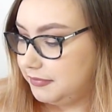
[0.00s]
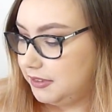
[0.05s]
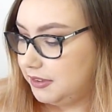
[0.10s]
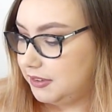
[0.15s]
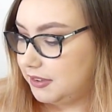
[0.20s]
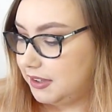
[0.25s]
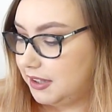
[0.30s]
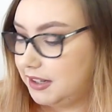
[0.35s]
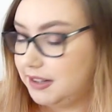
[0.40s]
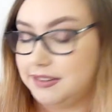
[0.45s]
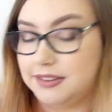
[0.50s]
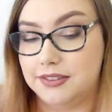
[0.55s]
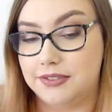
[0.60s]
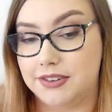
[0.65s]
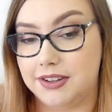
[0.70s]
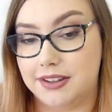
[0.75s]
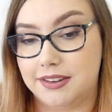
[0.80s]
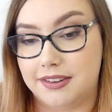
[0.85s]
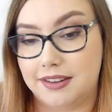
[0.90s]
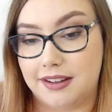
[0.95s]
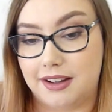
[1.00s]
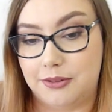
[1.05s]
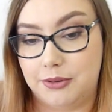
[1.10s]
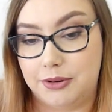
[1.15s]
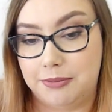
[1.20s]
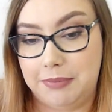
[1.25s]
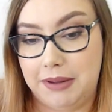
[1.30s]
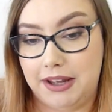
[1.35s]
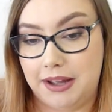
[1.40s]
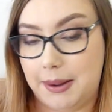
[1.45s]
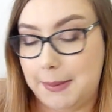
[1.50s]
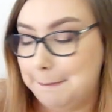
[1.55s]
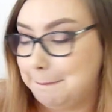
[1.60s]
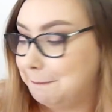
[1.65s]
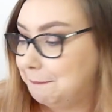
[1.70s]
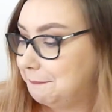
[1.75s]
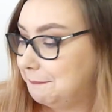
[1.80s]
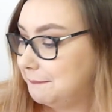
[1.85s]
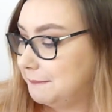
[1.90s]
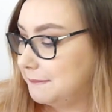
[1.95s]
So that is the first thing I would pick up.
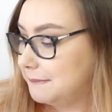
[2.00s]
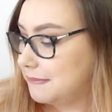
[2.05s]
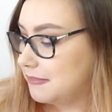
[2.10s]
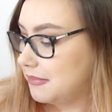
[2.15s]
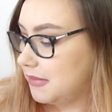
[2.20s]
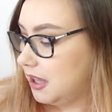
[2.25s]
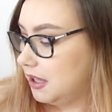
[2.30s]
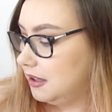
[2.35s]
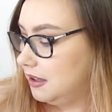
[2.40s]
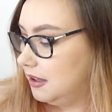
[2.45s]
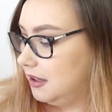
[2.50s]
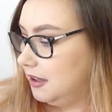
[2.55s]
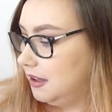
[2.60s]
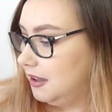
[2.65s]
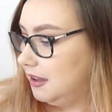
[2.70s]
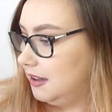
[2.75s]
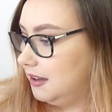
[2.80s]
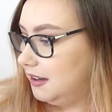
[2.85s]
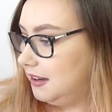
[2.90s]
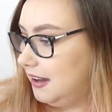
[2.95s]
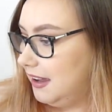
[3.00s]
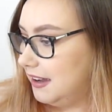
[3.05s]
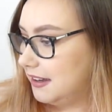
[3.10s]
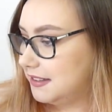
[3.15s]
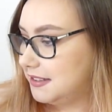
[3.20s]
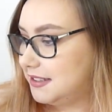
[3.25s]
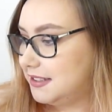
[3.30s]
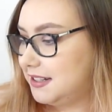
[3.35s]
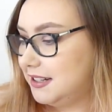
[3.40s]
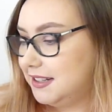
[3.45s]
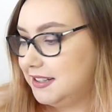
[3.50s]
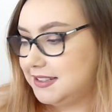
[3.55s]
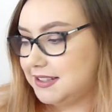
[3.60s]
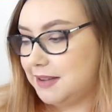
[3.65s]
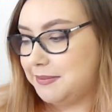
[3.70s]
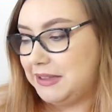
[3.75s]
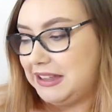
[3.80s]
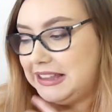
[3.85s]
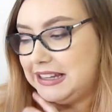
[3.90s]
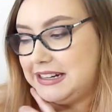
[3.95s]
Next,
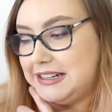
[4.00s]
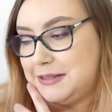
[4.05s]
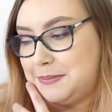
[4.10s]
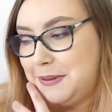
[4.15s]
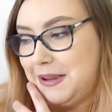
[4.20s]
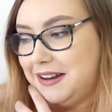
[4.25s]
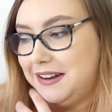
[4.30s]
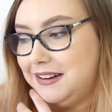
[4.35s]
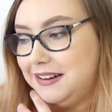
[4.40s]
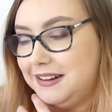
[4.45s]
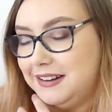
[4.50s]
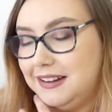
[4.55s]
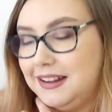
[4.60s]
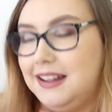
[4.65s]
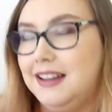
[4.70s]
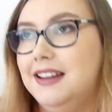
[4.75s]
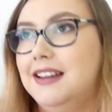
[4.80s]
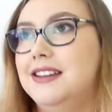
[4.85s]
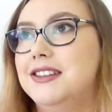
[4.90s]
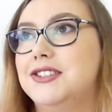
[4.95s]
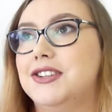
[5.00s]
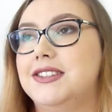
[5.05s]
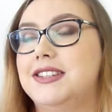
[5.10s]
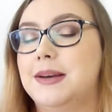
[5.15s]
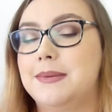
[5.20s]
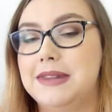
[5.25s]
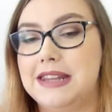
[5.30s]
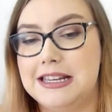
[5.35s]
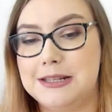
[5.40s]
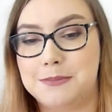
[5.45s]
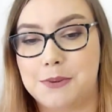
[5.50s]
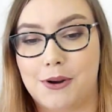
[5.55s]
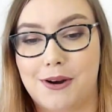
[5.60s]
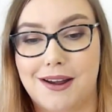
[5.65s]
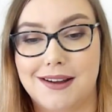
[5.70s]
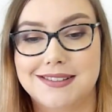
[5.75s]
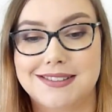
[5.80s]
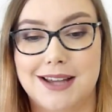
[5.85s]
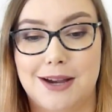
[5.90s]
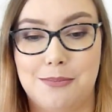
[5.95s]
something that has been, so some of these
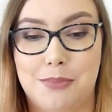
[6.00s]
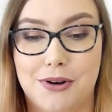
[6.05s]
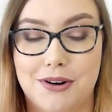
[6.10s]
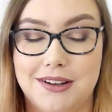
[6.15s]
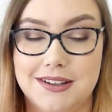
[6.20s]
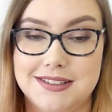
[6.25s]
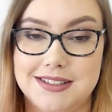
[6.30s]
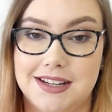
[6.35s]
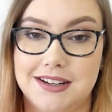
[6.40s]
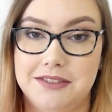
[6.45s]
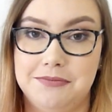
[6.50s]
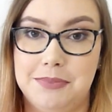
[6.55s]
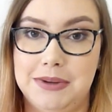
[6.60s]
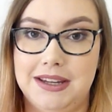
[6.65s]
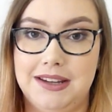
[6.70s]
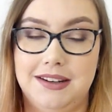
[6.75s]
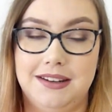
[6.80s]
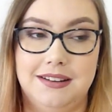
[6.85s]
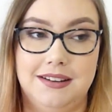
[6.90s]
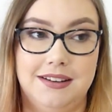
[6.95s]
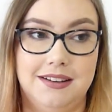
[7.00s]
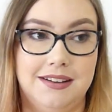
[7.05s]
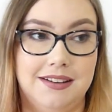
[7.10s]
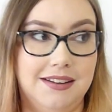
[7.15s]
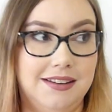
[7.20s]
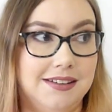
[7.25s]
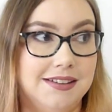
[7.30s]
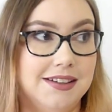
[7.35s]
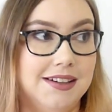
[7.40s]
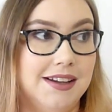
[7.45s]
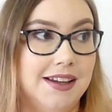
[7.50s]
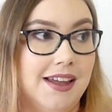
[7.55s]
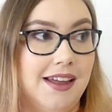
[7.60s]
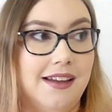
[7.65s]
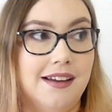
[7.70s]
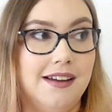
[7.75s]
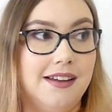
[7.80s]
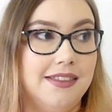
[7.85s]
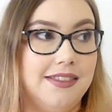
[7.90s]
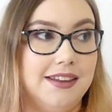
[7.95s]
products are products that have been
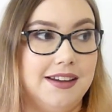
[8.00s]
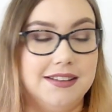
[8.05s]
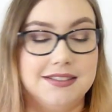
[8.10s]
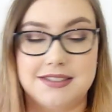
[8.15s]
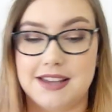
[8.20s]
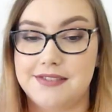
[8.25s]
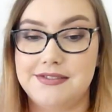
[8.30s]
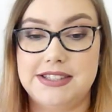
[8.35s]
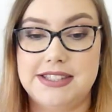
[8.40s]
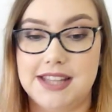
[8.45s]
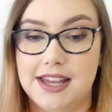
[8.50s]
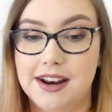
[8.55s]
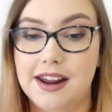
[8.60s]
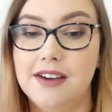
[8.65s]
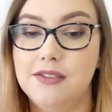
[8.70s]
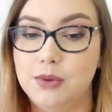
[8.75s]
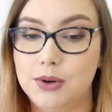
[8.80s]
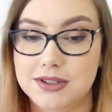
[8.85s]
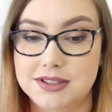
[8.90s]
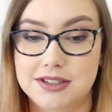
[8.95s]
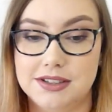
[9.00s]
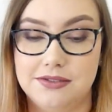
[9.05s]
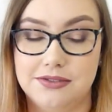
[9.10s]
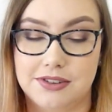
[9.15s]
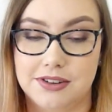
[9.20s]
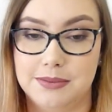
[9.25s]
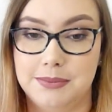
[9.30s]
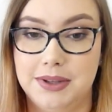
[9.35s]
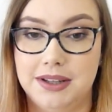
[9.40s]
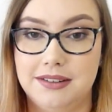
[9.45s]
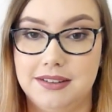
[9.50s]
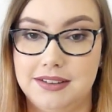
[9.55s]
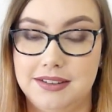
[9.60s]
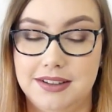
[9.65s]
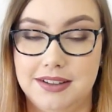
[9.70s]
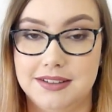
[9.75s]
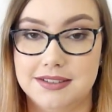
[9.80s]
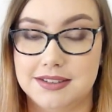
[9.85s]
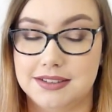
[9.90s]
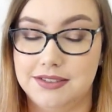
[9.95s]
things I've said I've wanted for a million
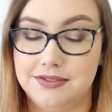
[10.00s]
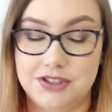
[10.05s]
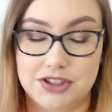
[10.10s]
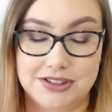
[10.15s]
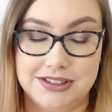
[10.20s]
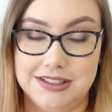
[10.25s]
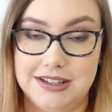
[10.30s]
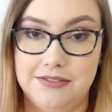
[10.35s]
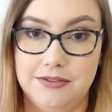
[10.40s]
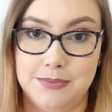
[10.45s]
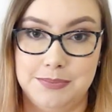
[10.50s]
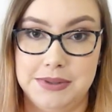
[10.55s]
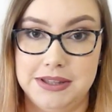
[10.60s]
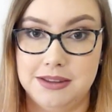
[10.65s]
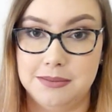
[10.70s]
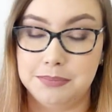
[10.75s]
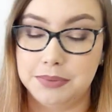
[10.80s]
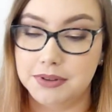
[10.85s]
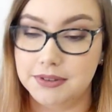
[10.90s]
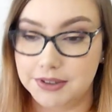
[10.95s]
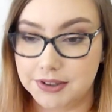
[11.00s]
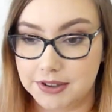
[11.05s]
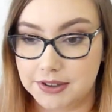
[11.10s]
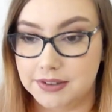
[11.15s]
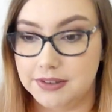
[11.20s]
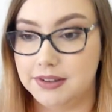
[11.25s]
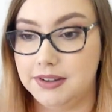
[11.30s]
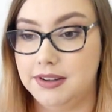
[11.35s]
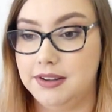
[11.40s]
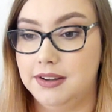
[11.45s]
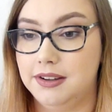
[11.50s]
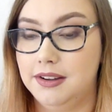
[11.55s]
years and have just never bit the bullet on.